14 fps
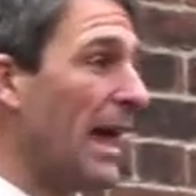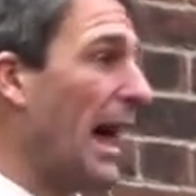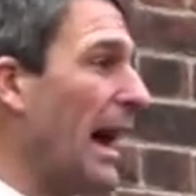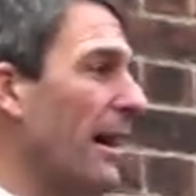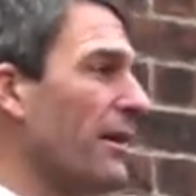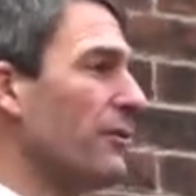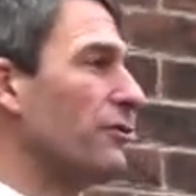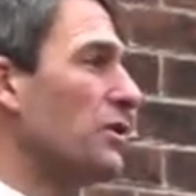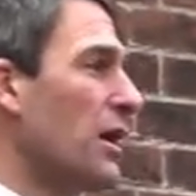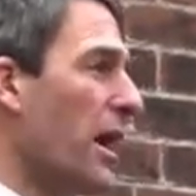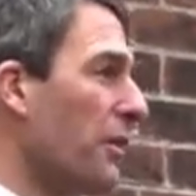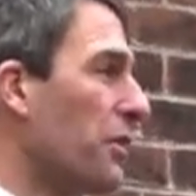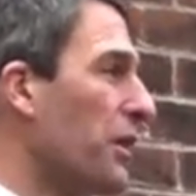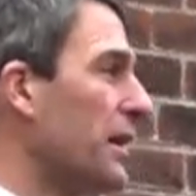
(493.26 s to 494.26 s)
out of
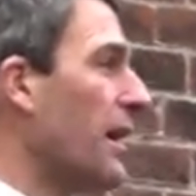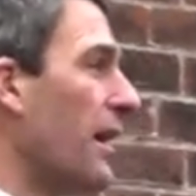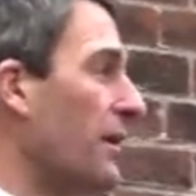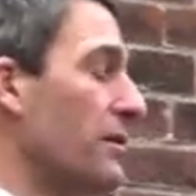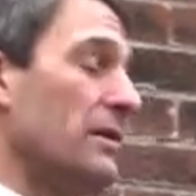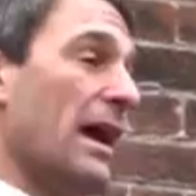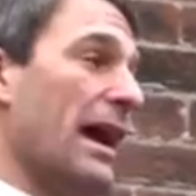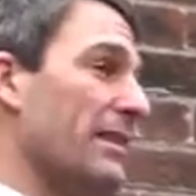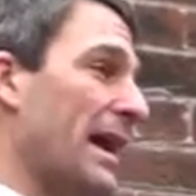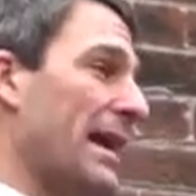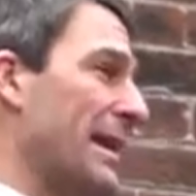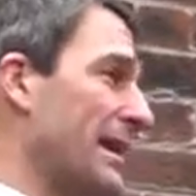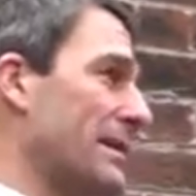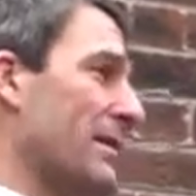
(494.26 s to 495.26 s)
nothing.
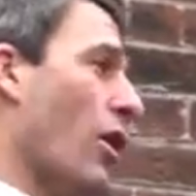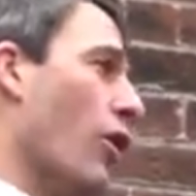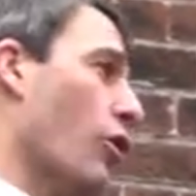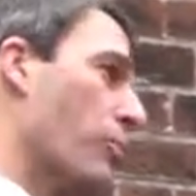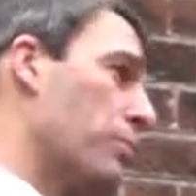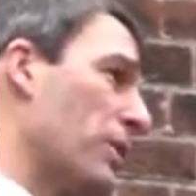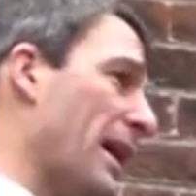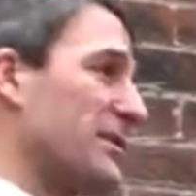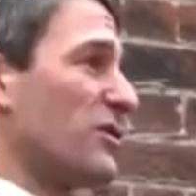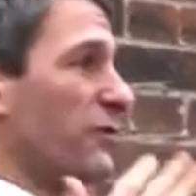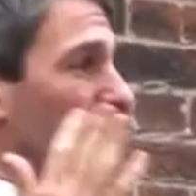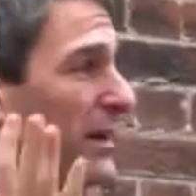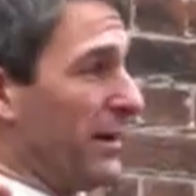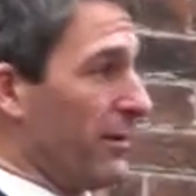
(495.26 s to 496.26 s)
That isn't hope, that's
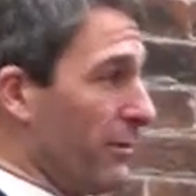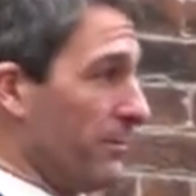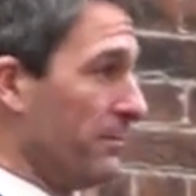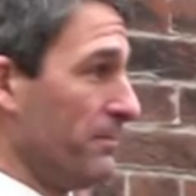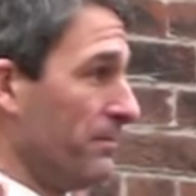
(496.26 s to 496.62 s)
fear.